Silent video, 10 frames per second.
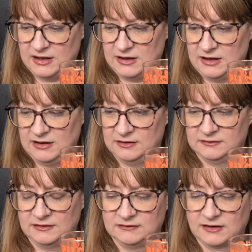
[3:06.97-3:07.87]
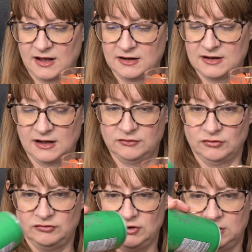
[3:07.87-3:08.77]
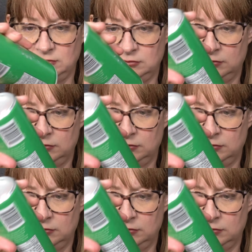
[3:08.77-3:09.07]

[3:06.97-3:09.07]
it's got a nitrogen